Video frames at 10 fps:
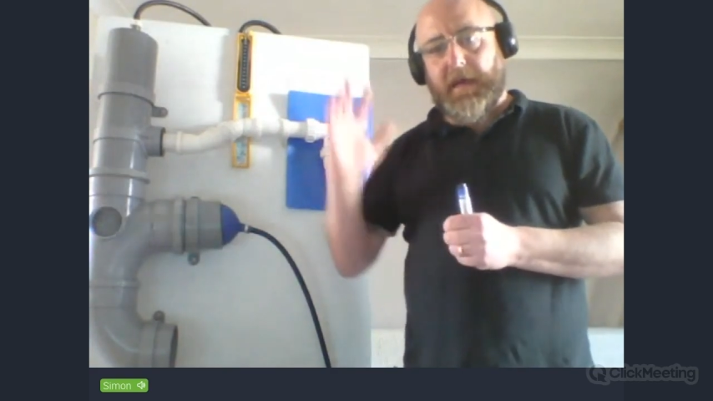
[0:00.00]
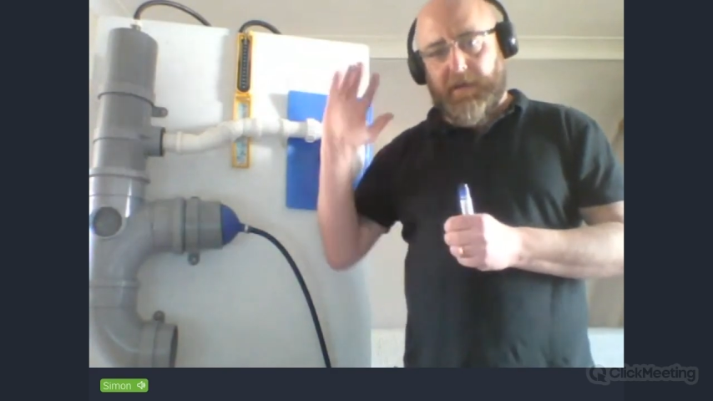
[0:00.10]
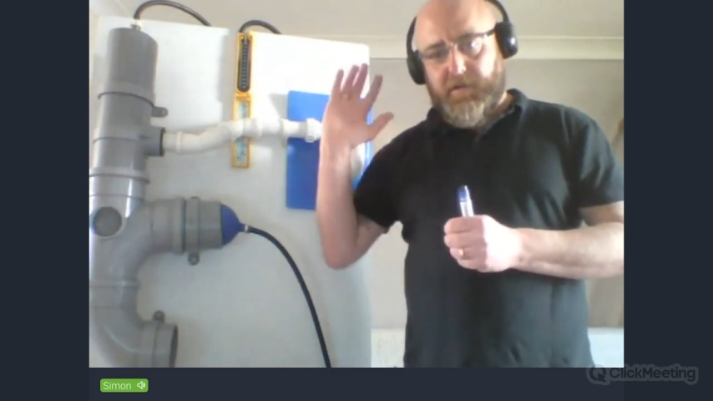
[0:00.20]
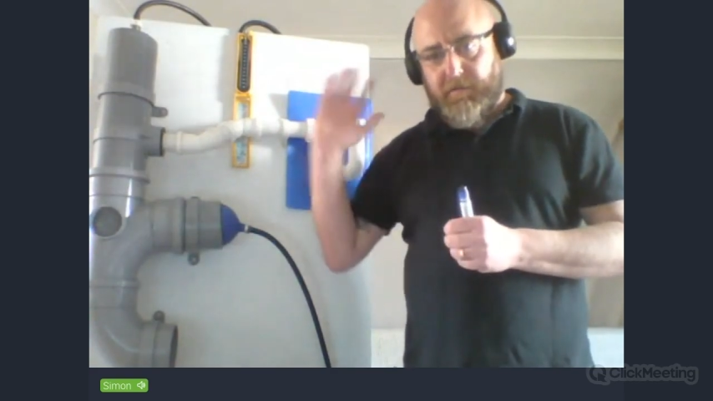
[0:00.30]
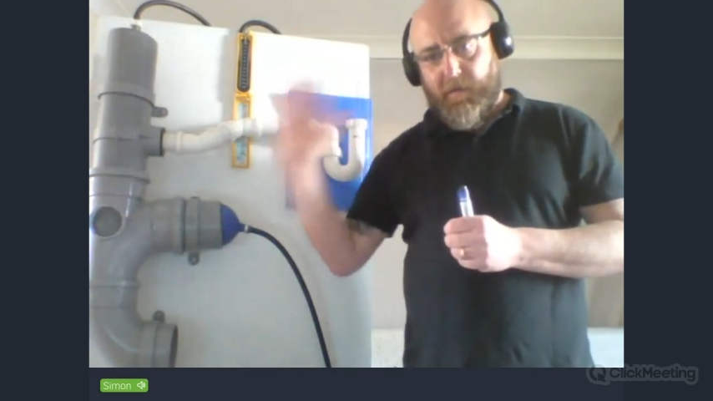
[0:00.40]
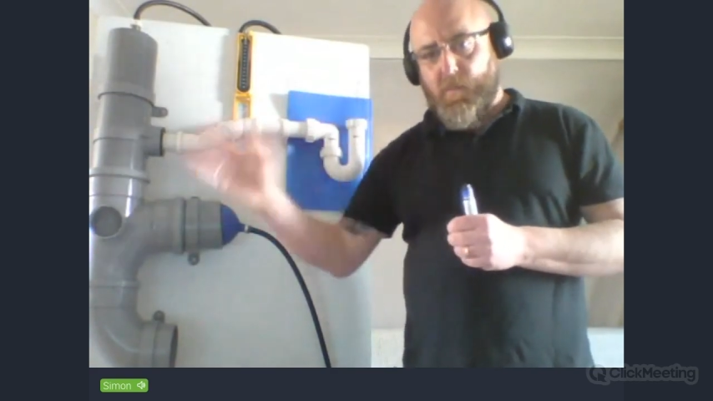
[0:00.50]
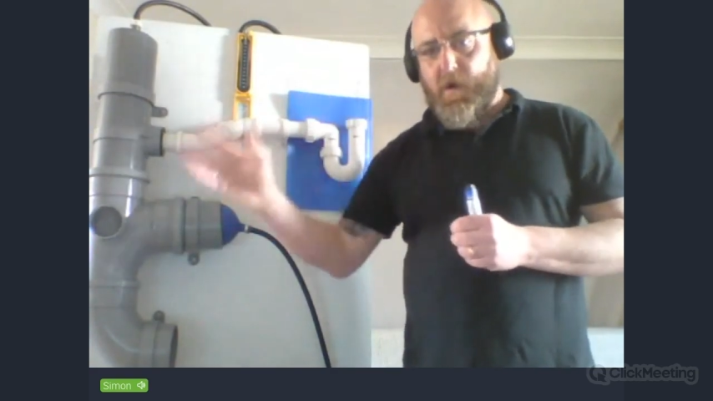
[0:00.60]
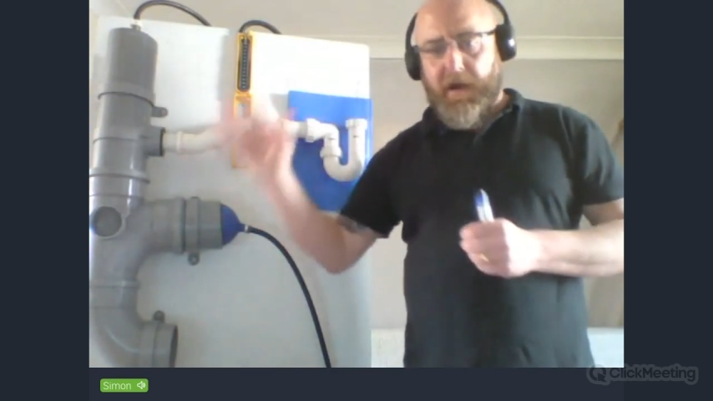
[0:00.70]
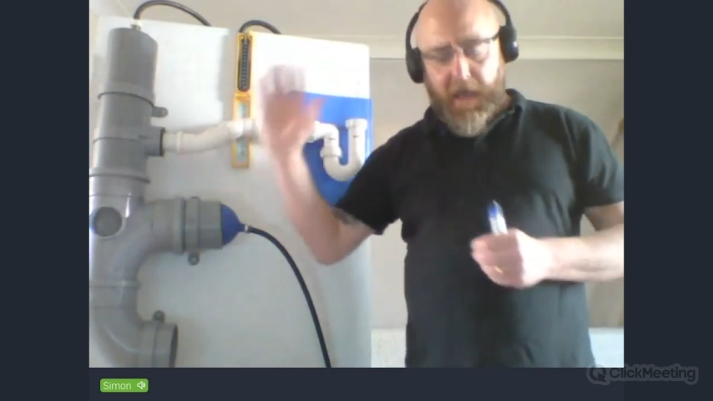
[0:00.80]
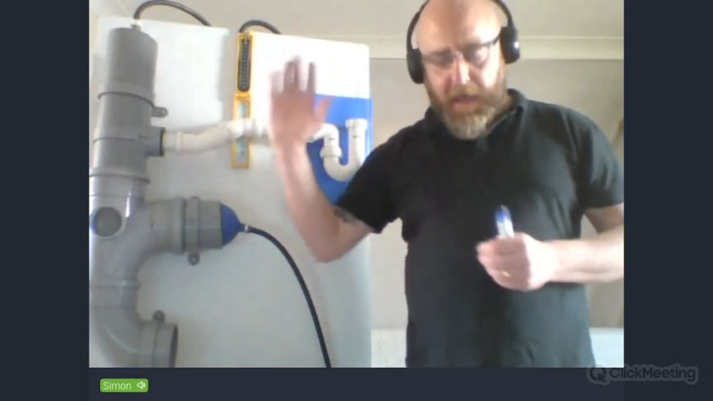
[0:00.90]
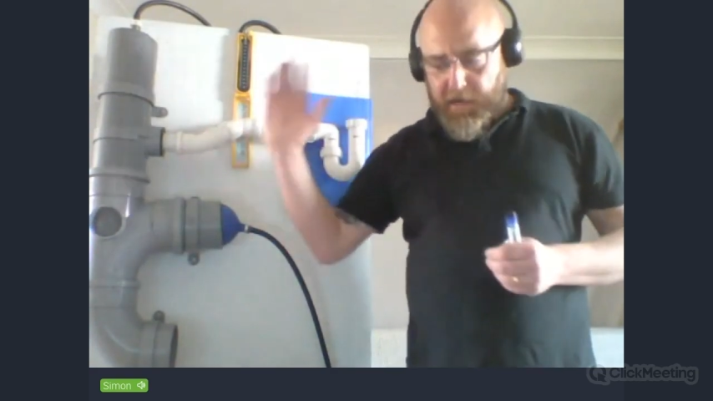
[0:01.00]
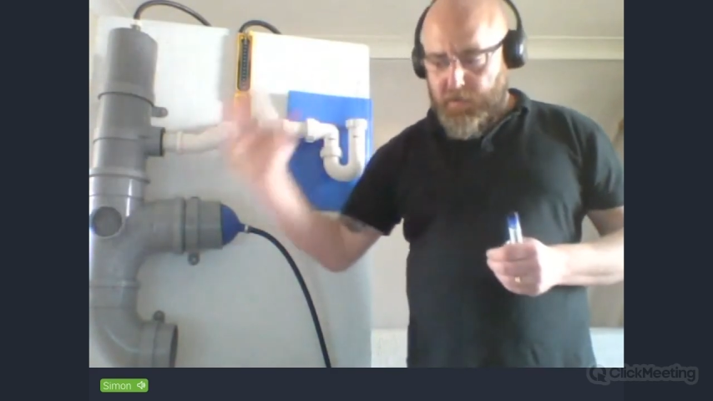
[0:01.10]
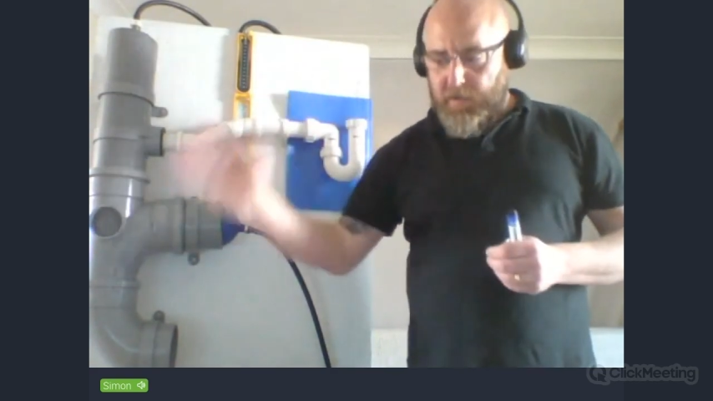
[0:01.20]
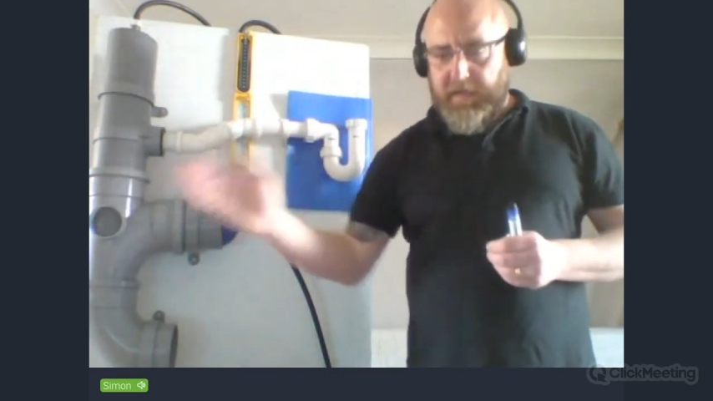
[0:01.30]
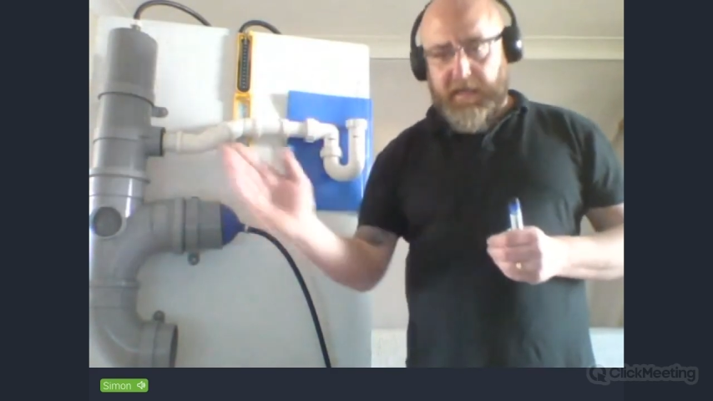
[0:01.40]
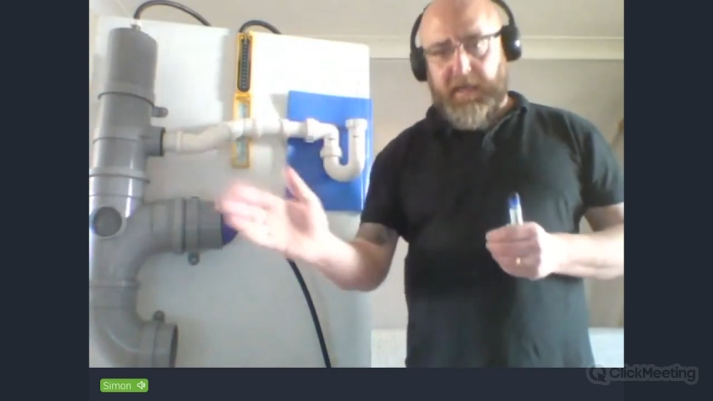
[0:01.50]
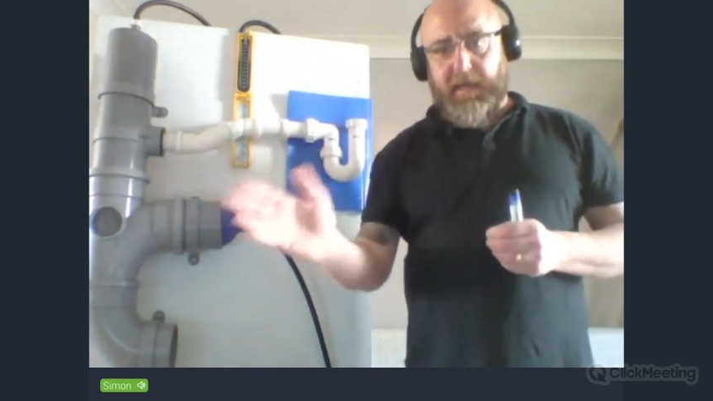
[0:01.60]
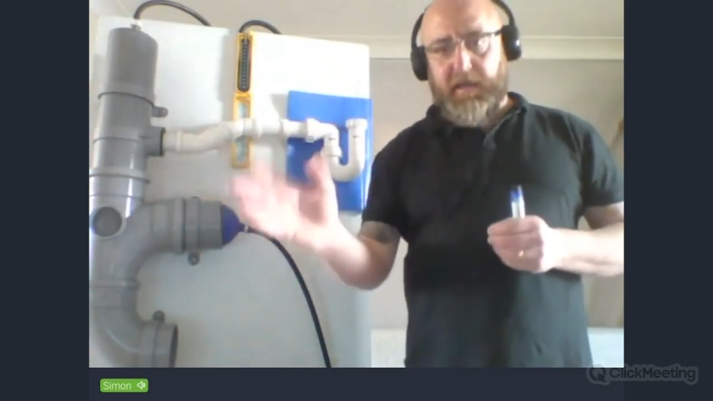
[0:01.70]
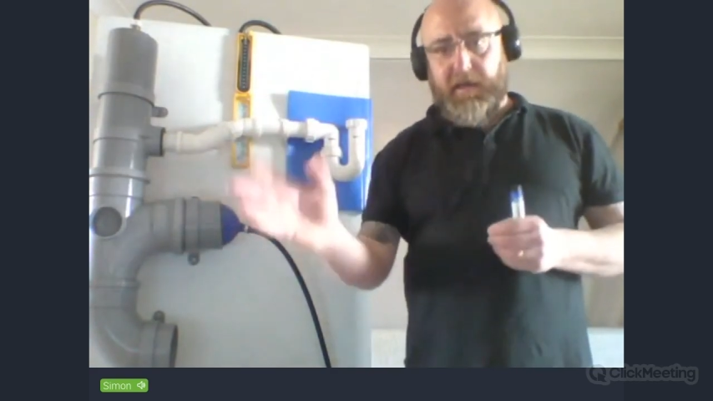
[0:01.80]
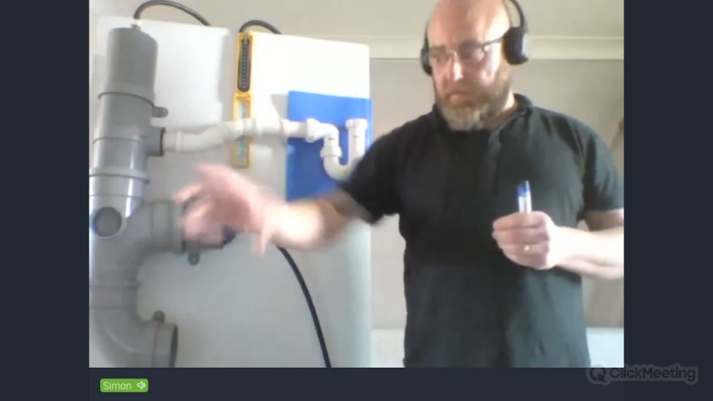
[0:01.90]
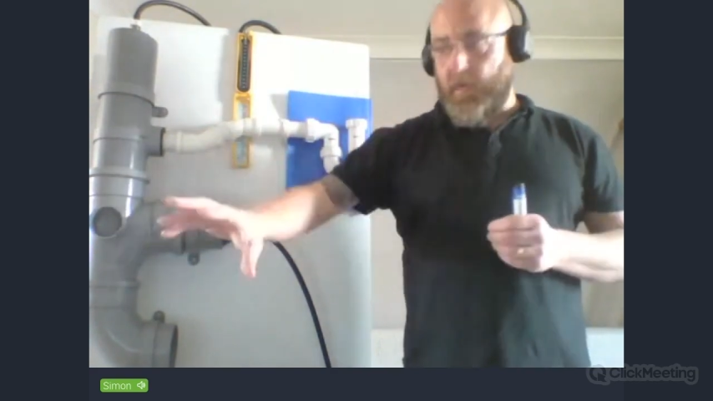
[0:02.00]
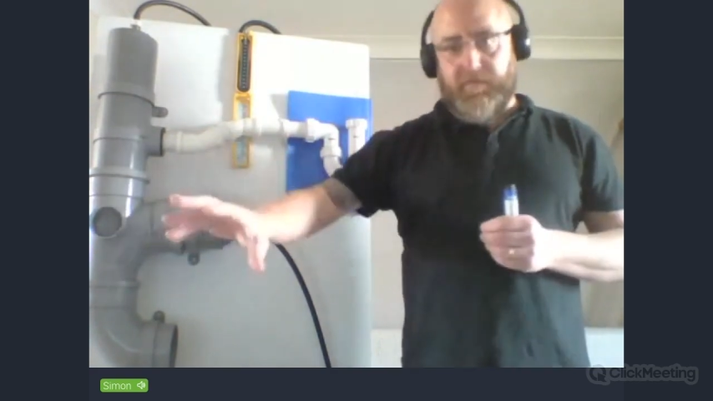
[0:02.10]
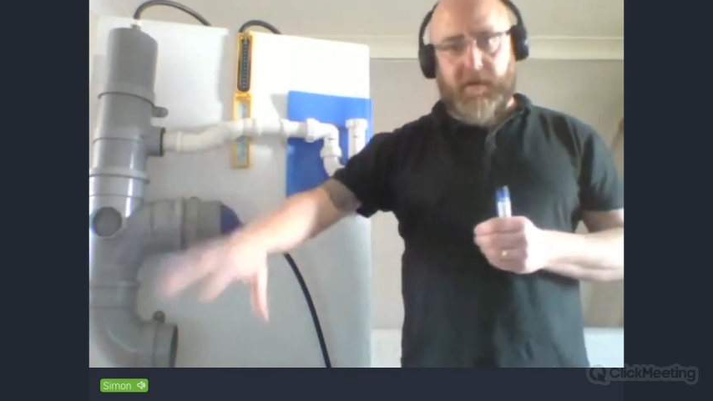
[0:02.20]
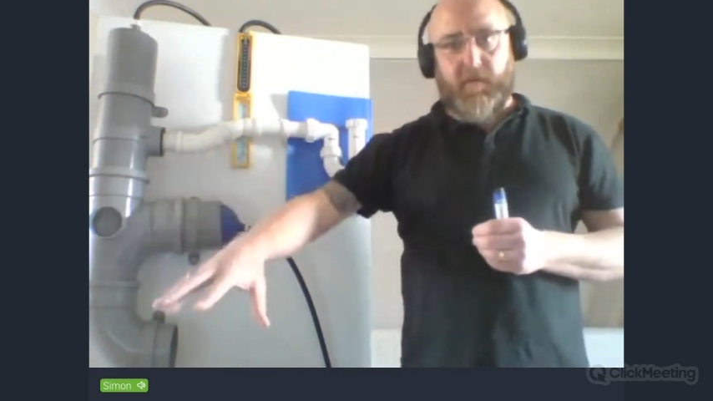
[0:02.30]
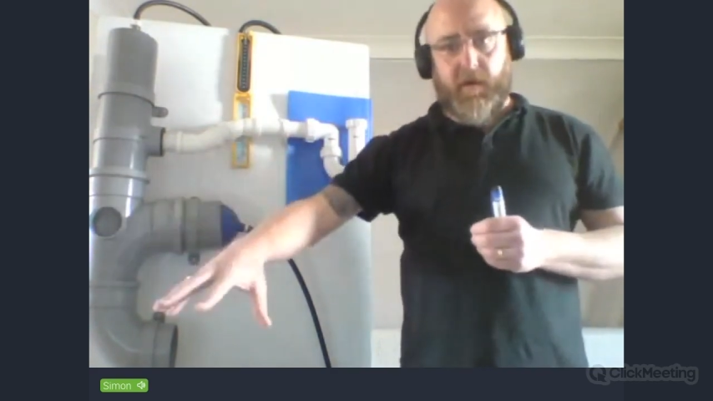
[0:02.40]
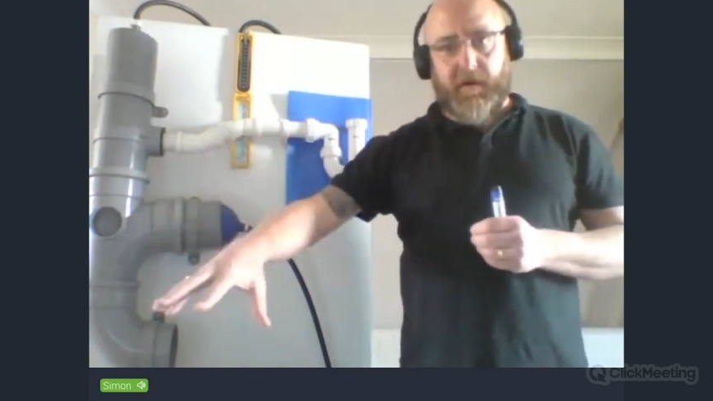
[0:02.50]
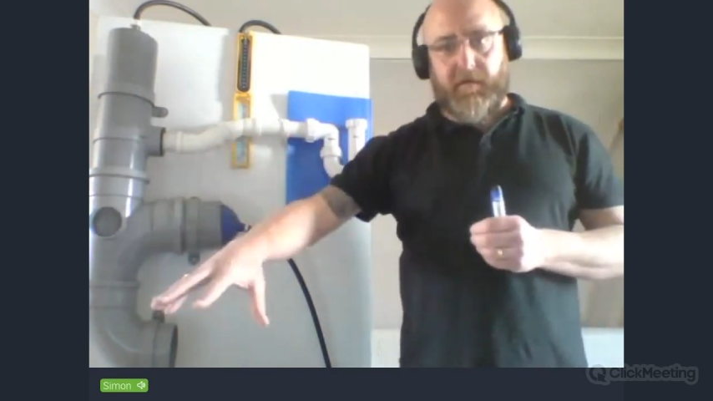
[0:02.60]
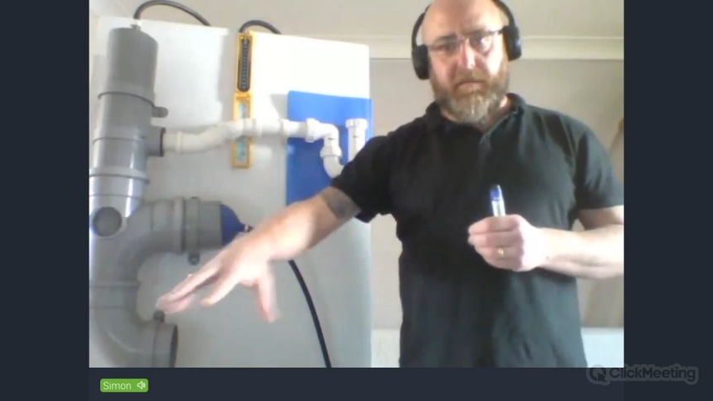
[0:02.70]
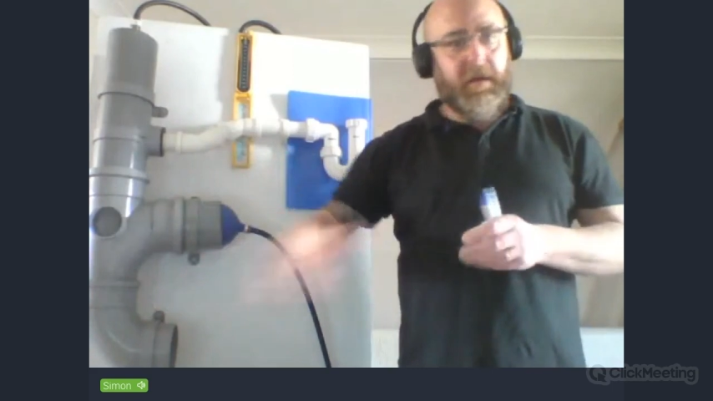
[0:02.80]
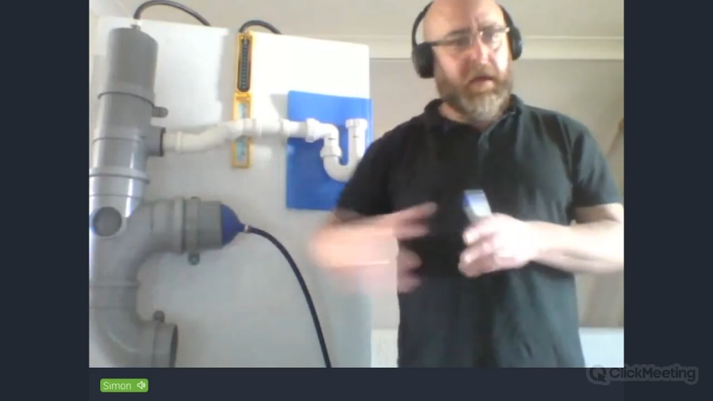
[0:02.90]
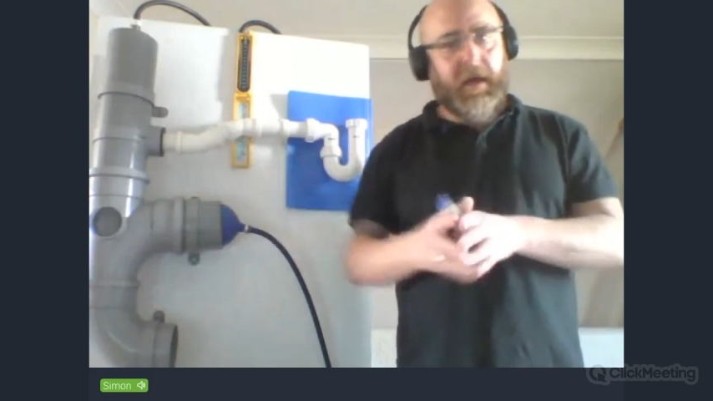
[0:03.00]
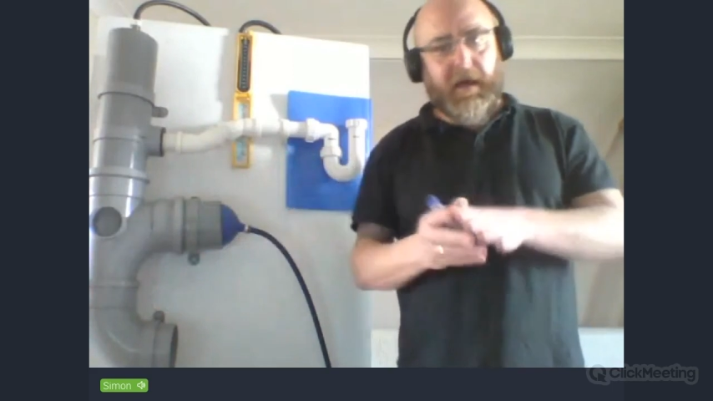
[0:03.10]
and you run one and you operate one of them